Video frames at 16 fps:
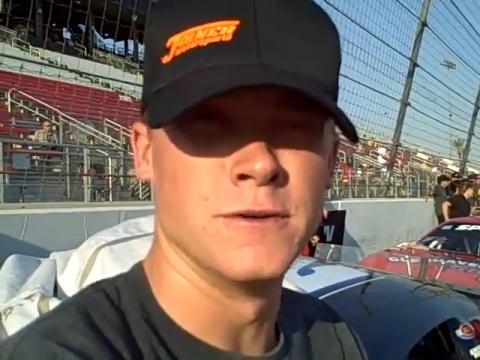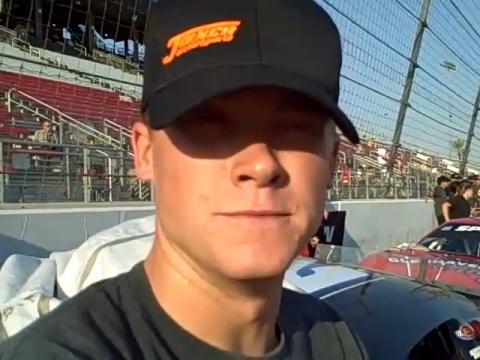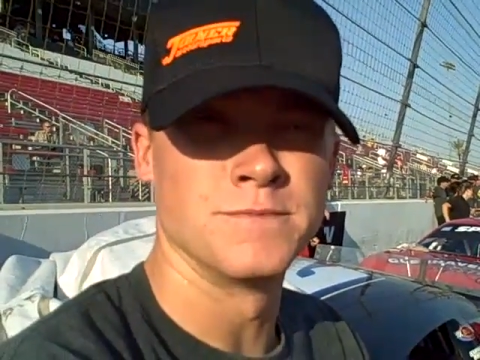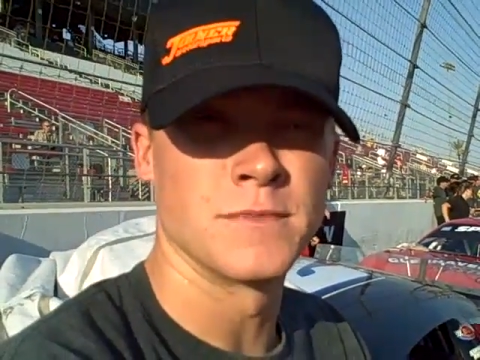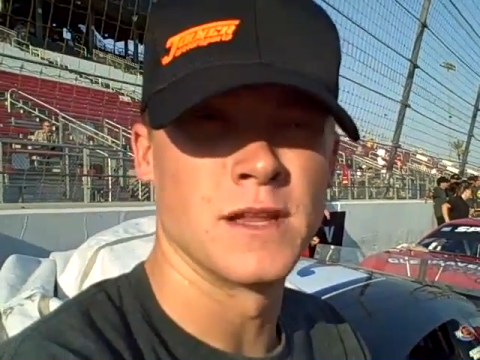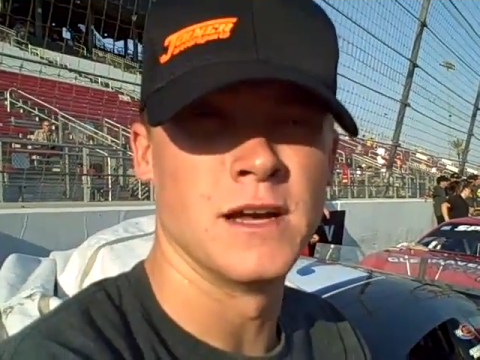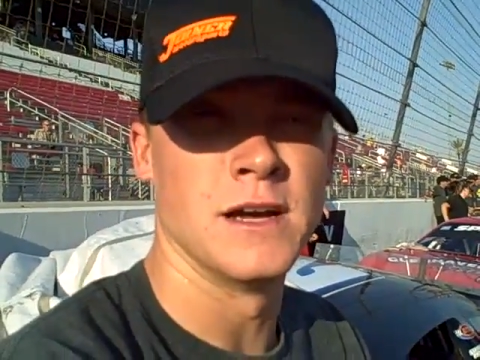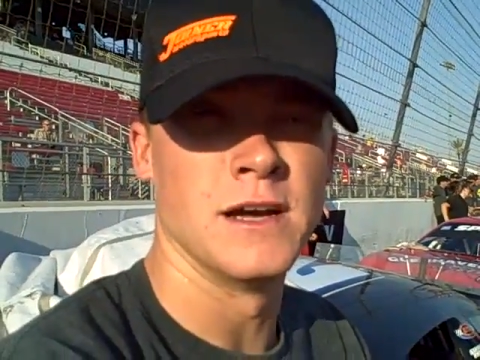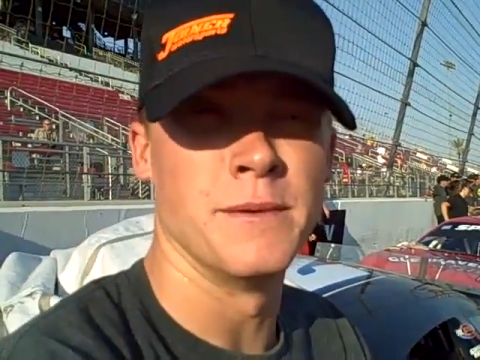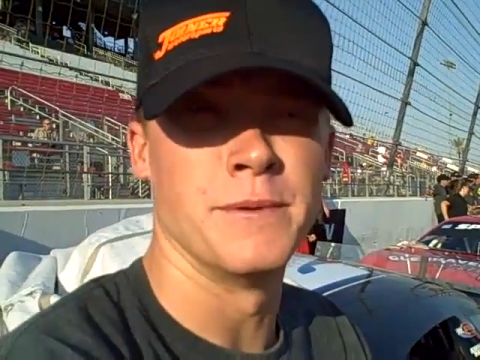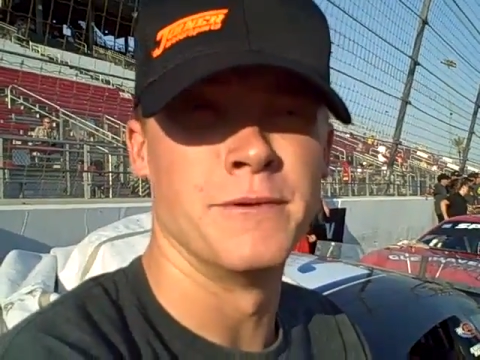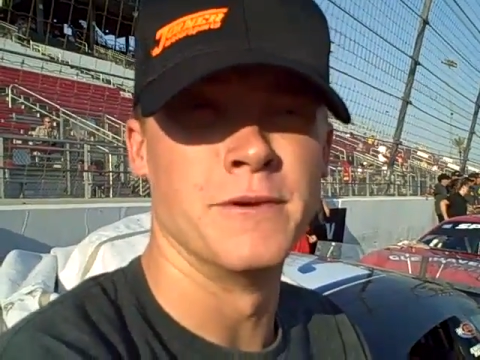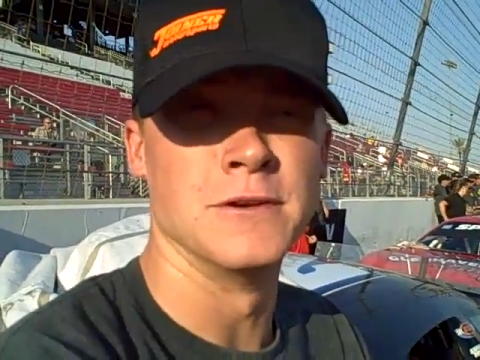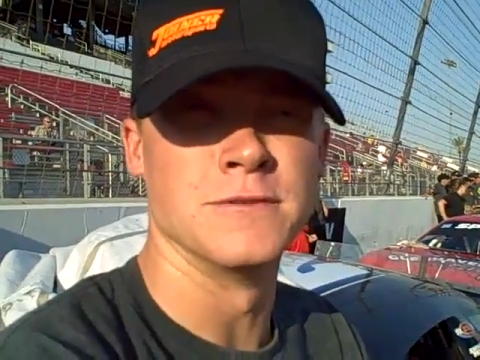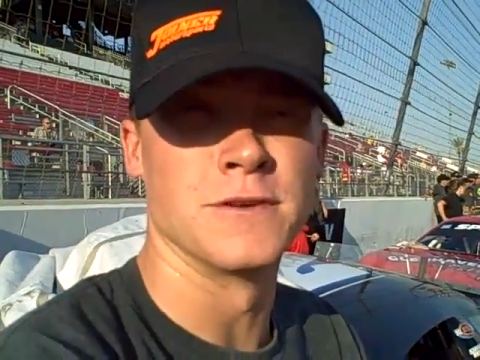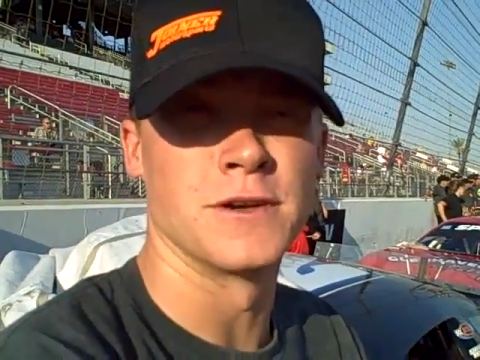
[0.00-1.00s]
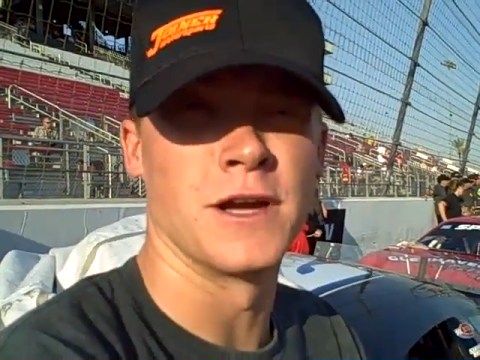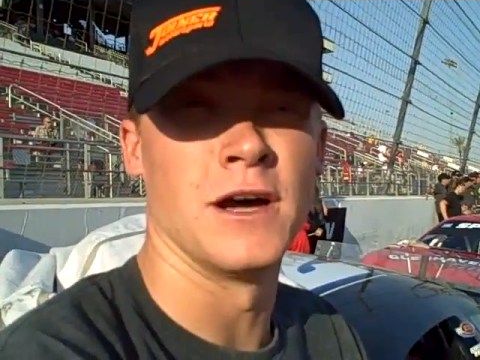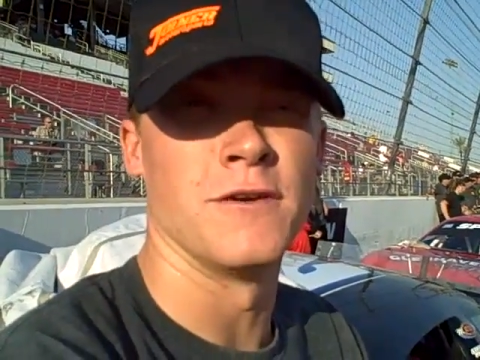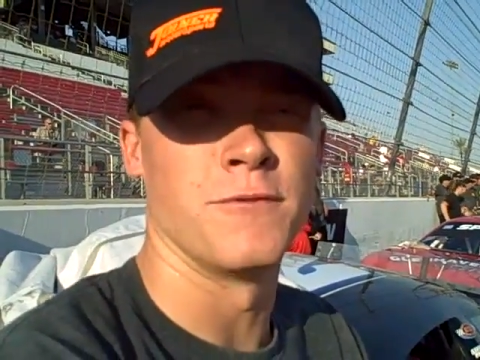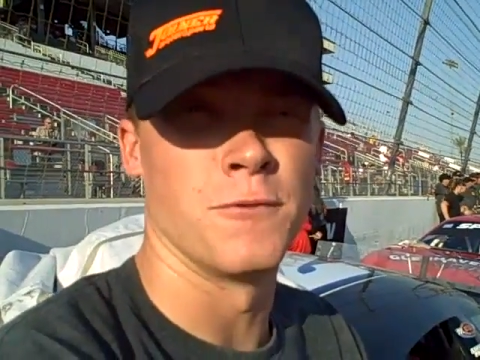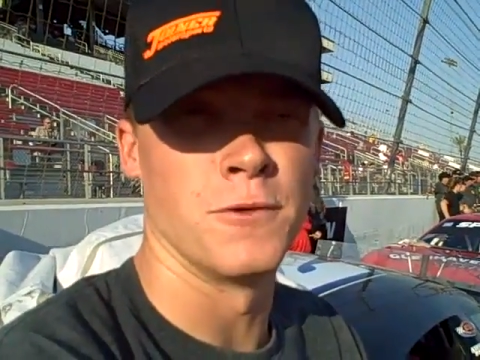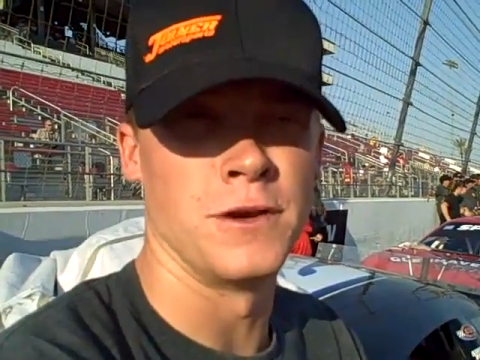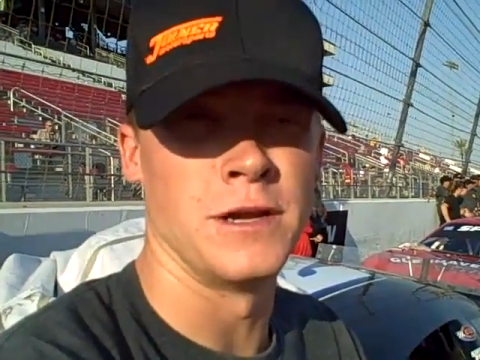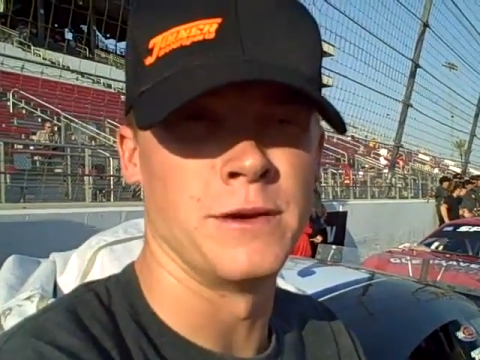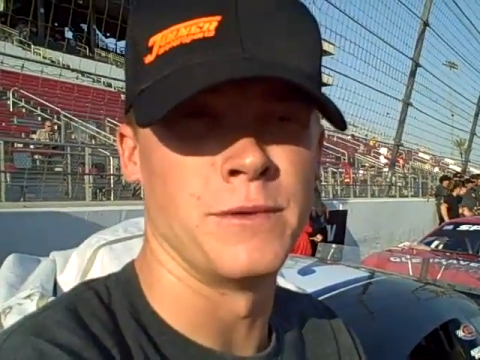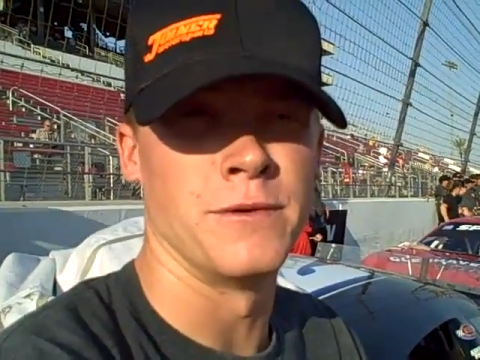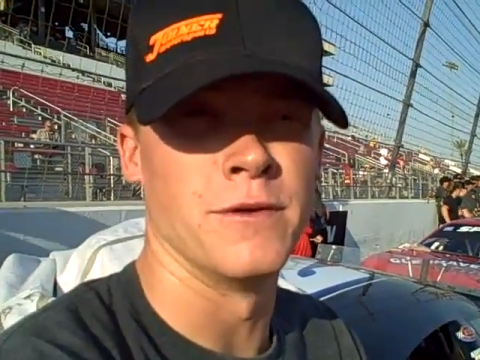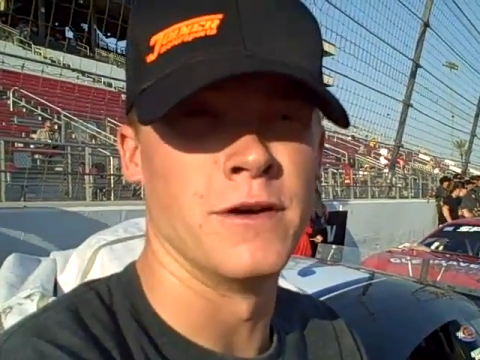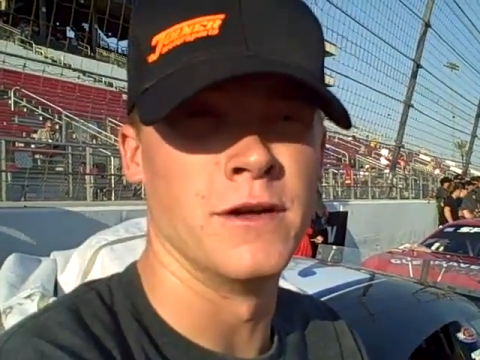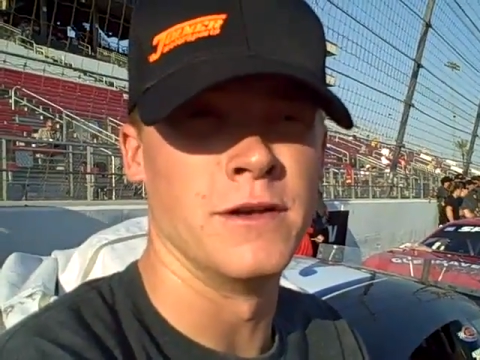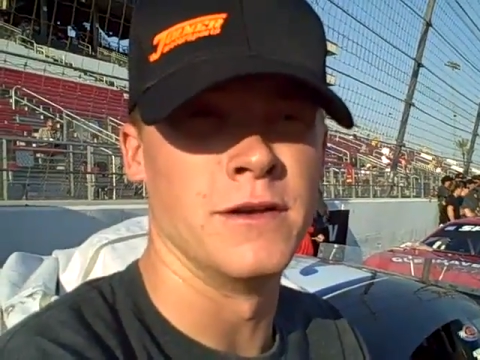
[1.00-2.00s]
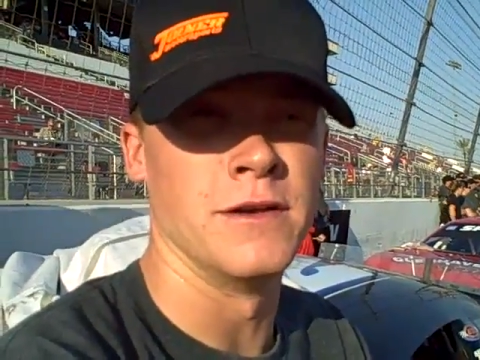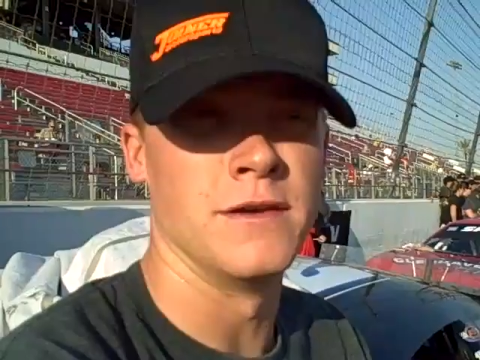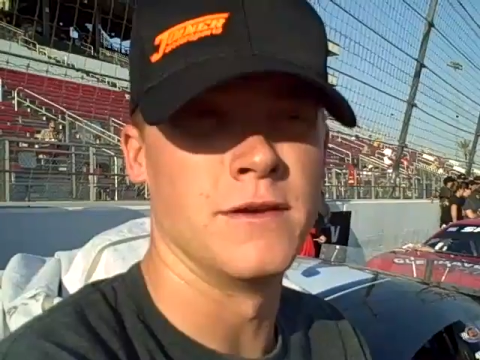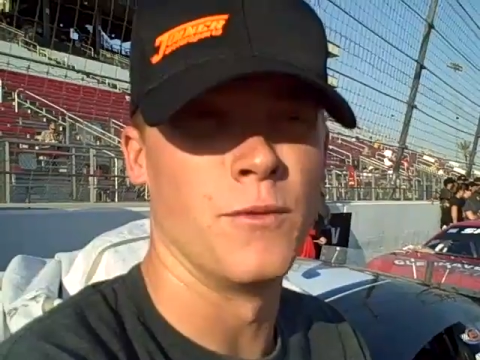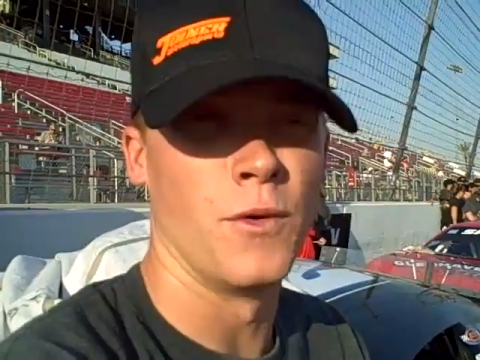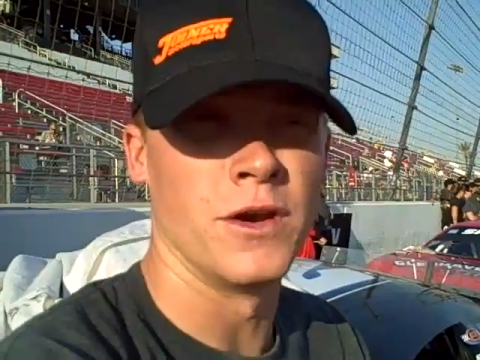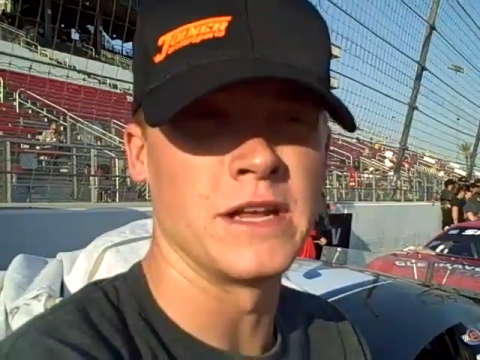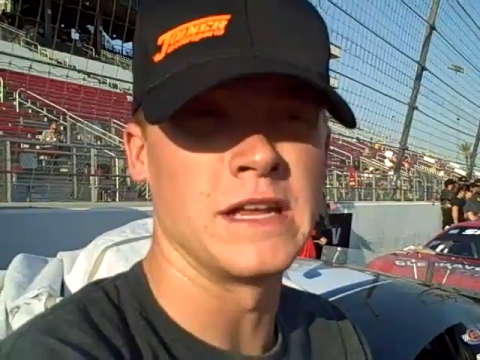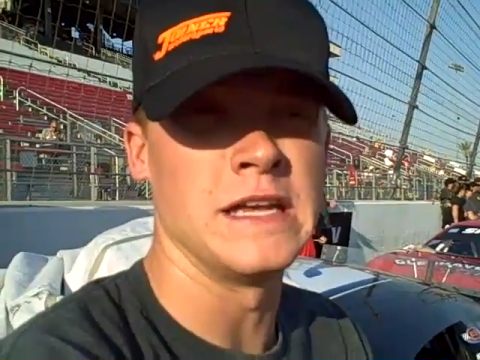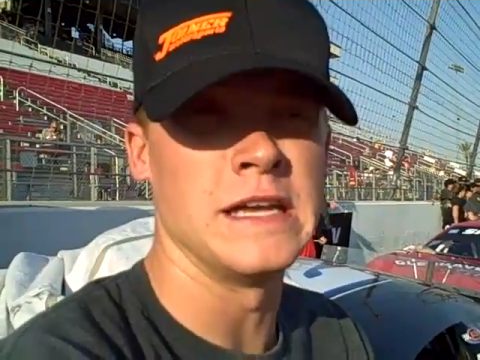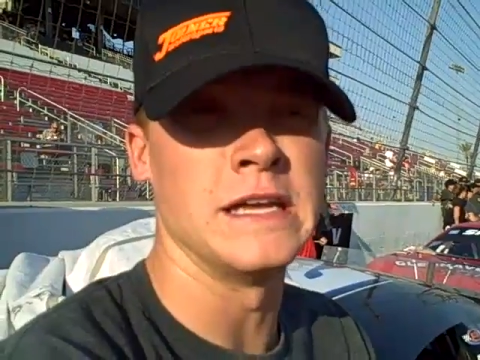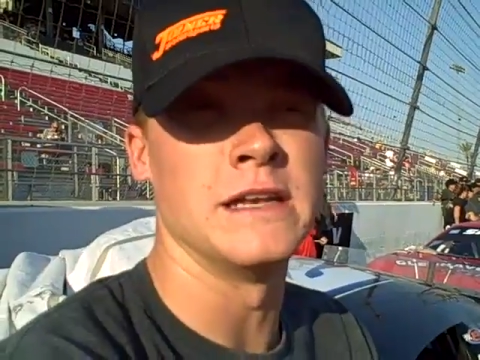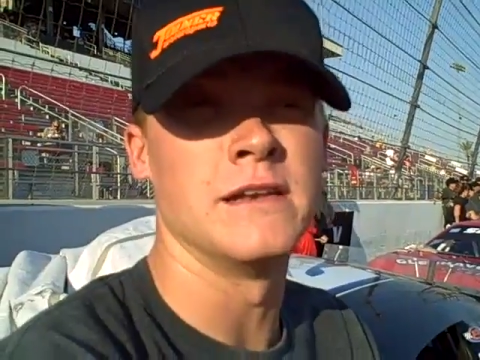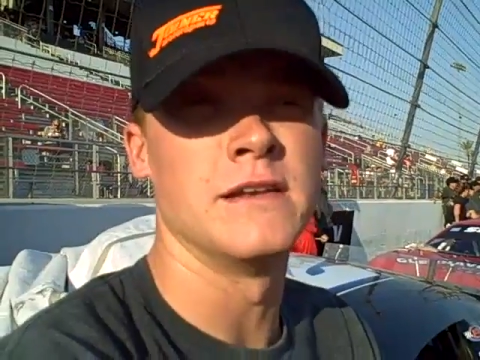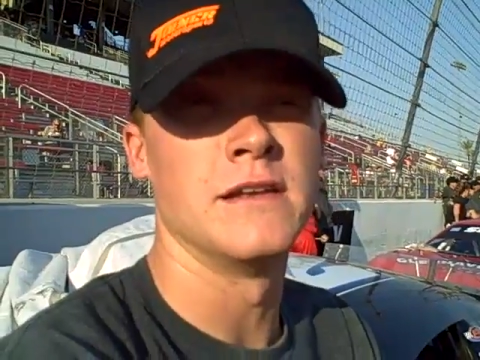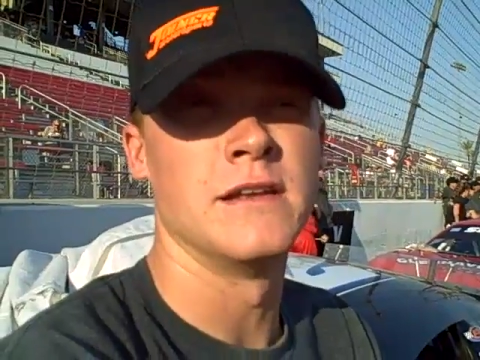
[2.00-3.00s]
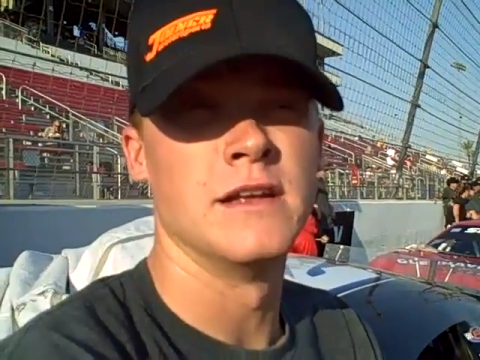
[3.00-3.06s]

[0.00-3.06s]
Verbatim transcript: uh, up in Roseville, California, and we run one again